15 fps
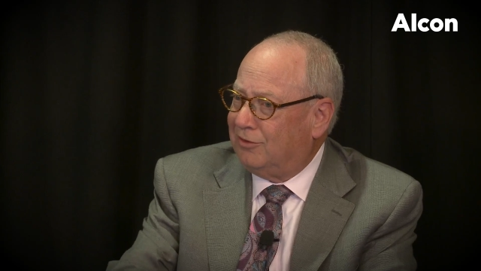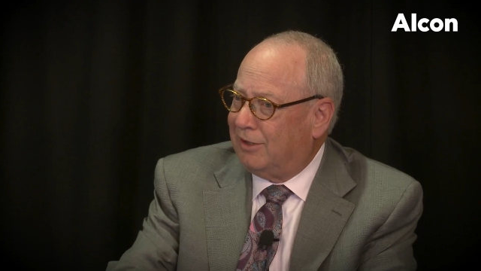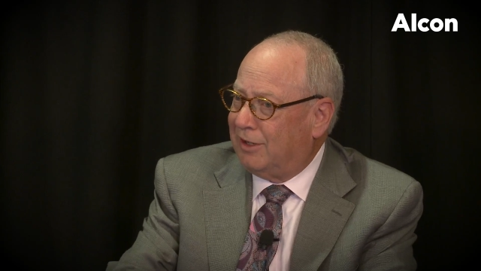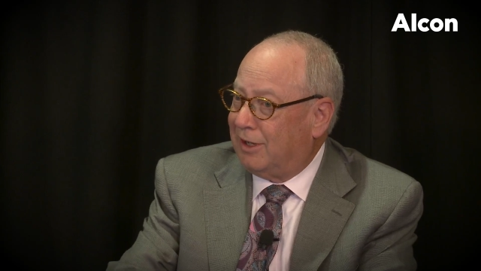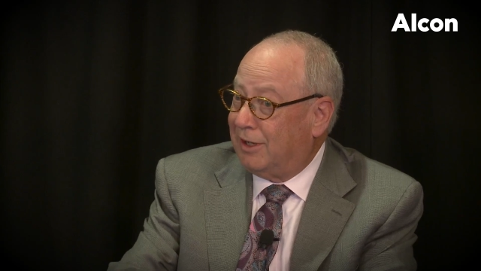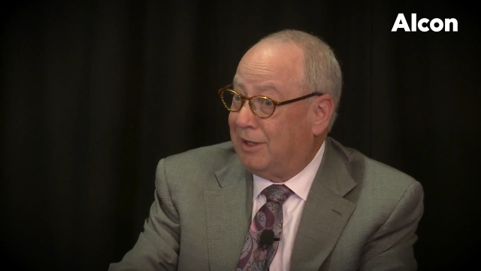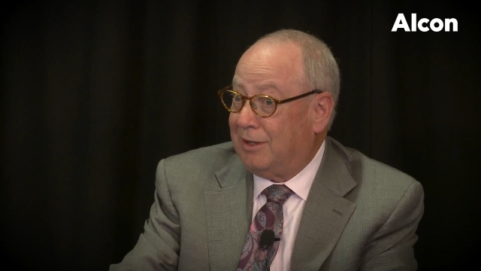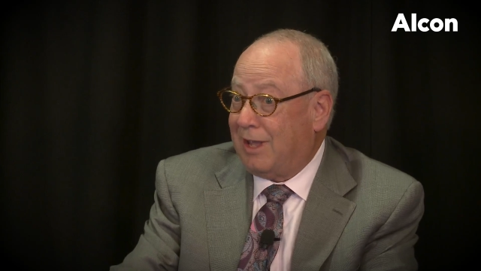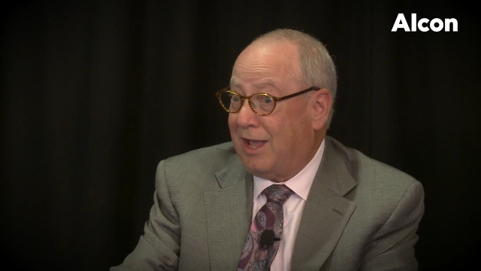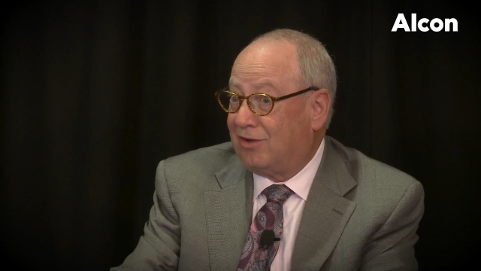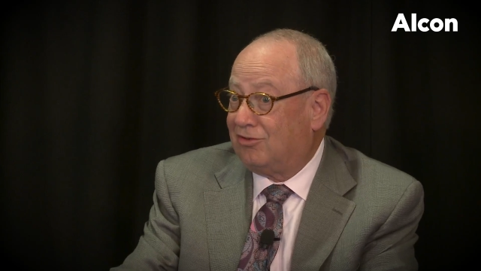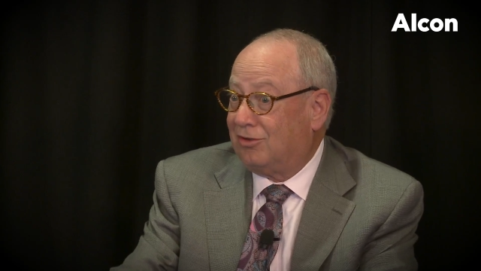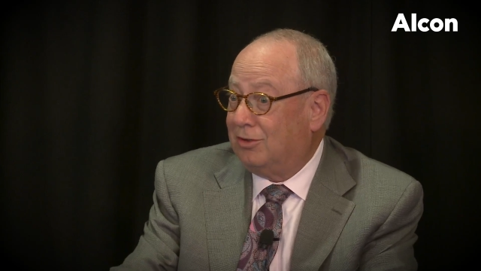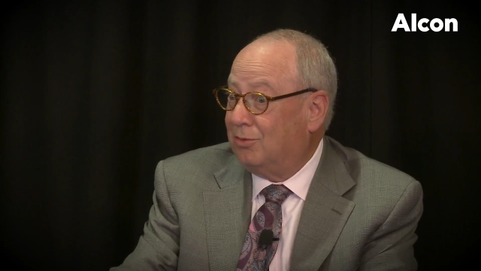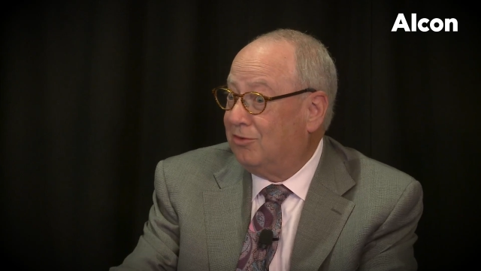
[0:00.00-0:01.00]
and I
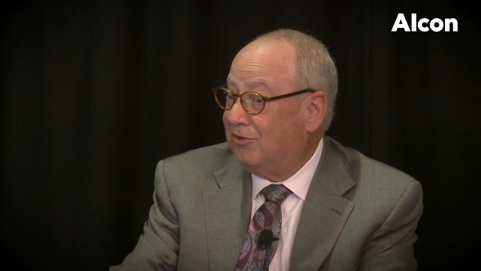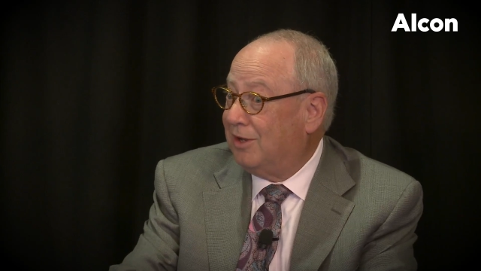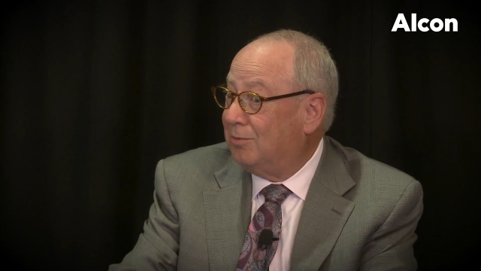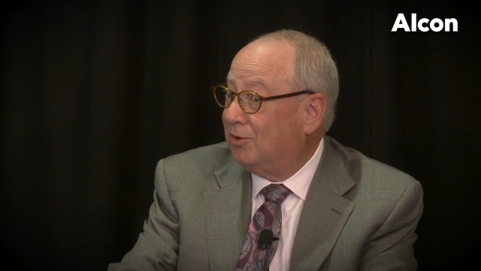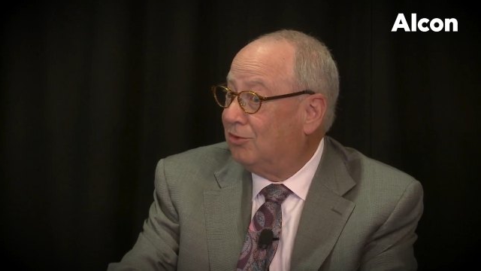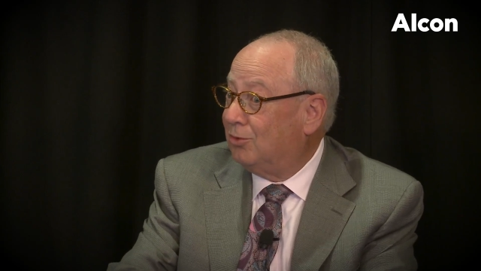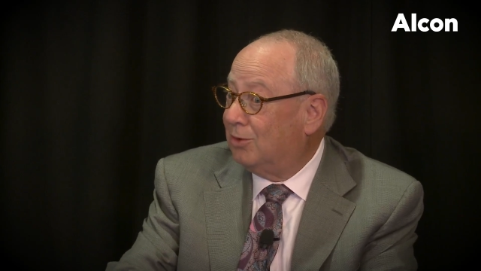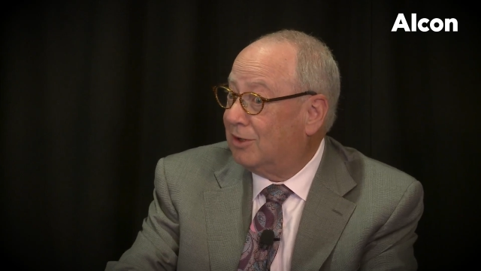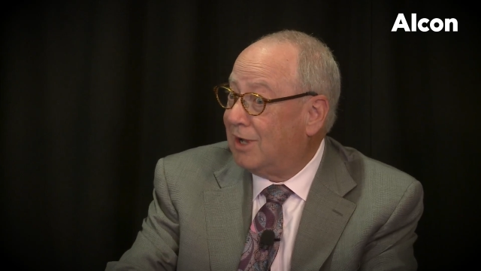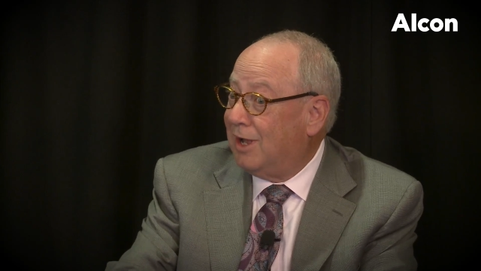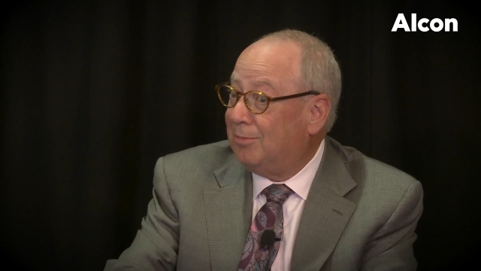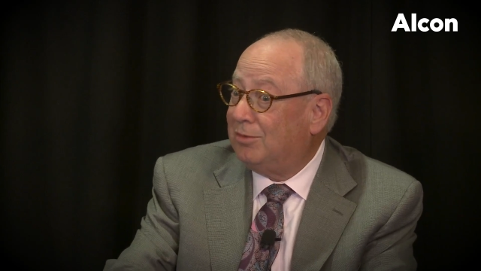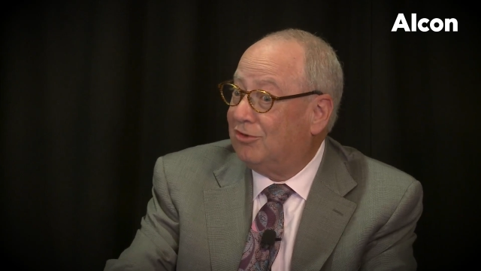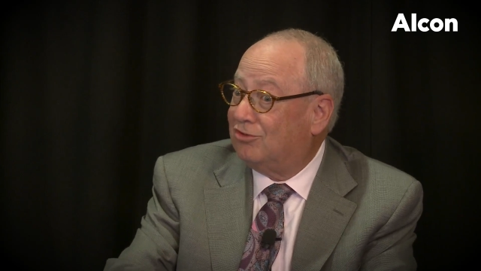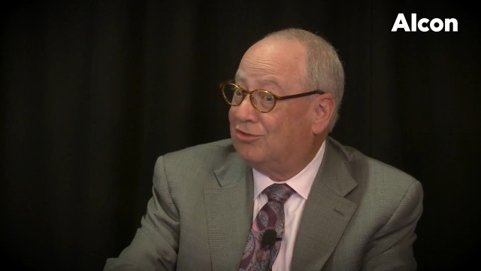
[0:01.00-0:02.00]
actually was able to
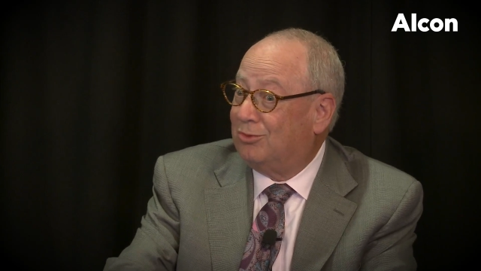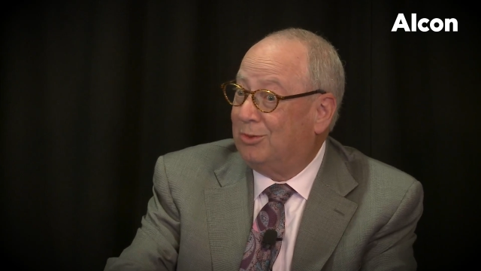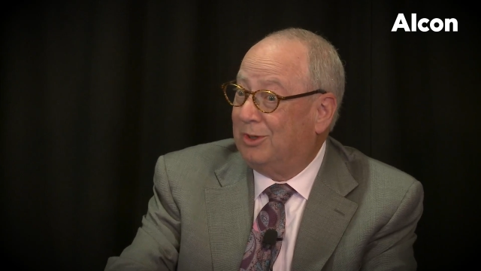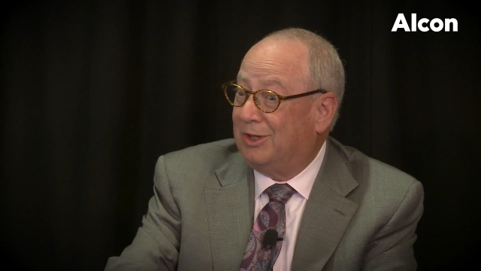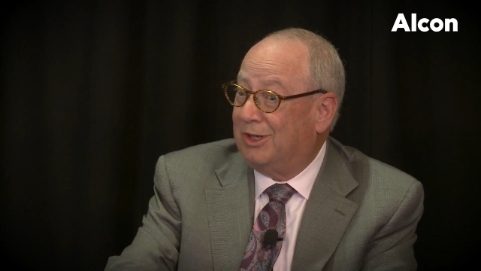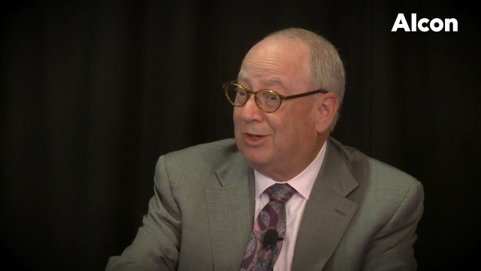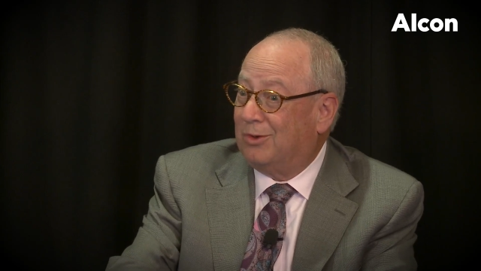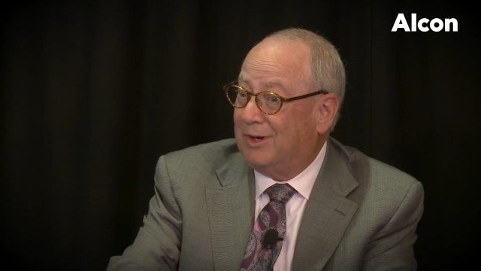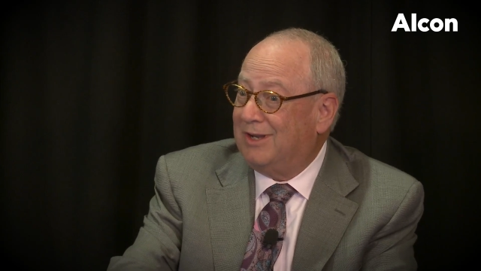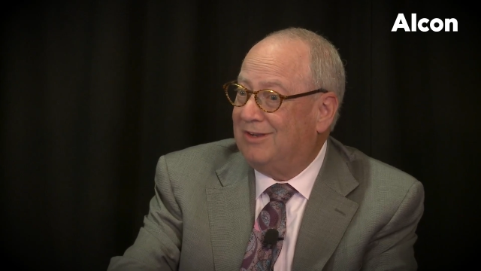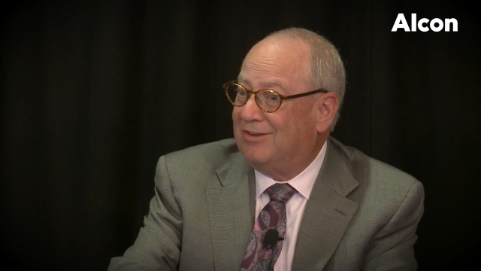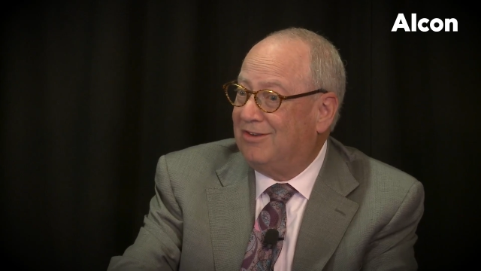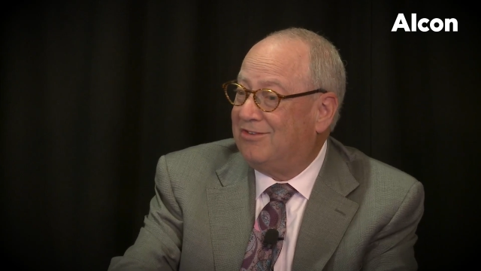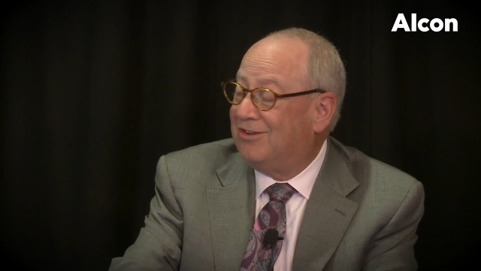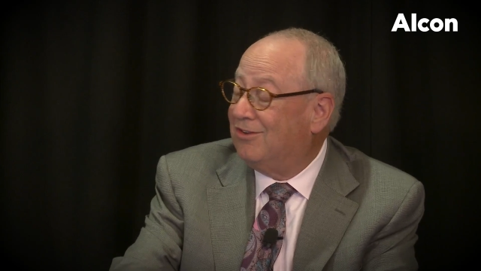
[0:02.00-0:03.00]
accomplish really great
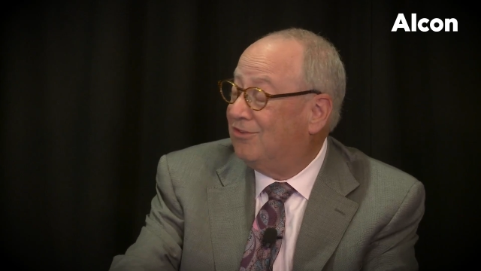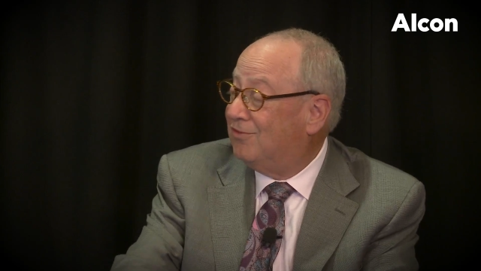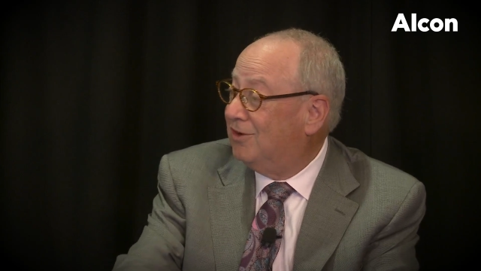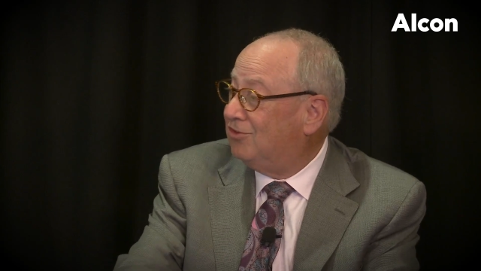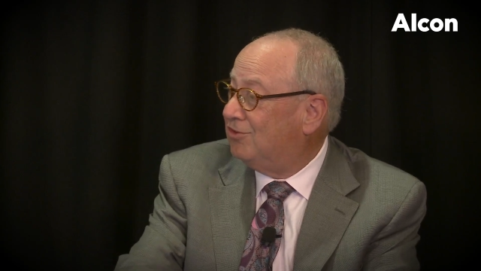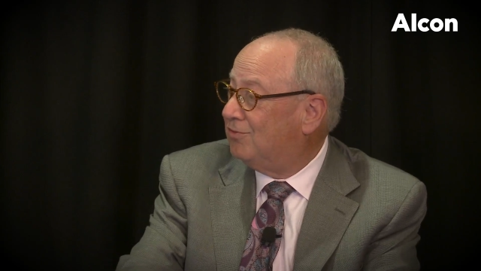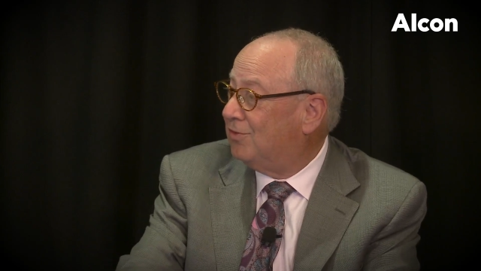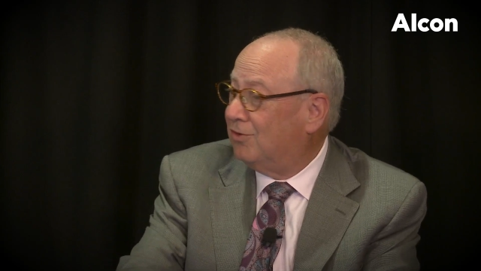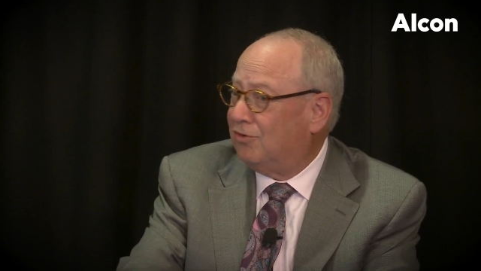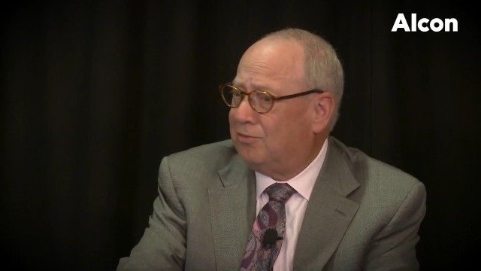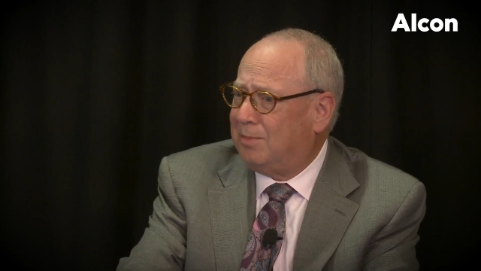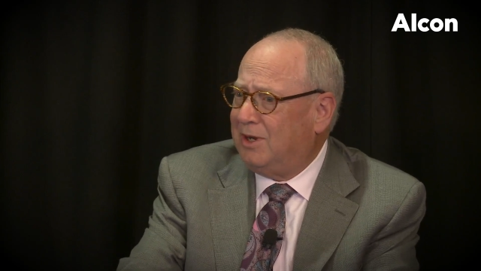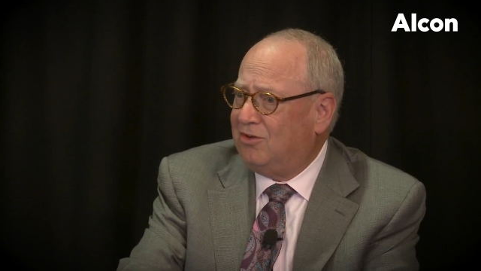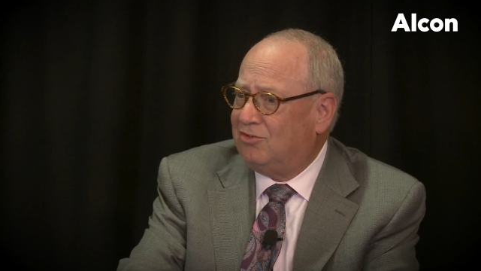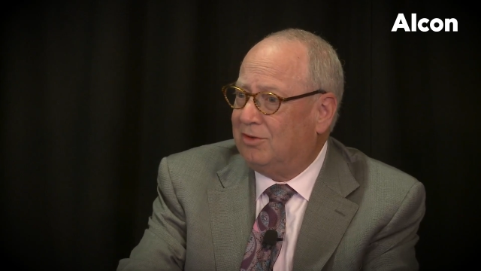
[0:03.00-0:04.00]
distance vision for this
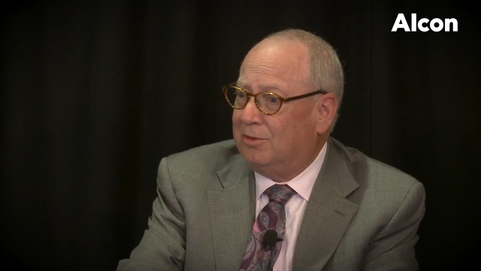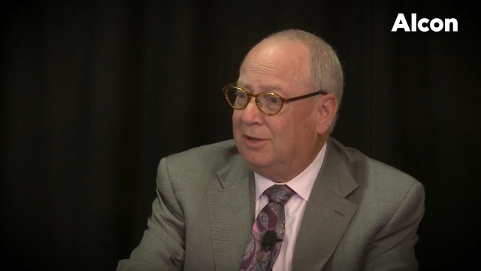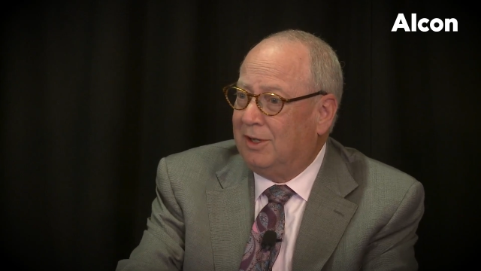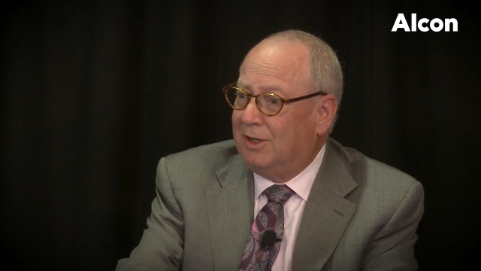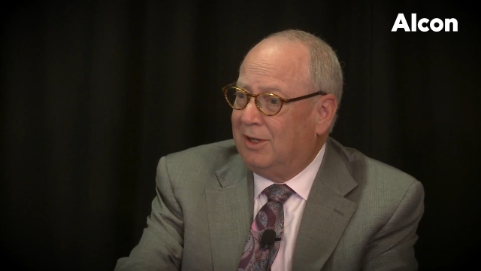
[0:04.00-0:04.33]
patient,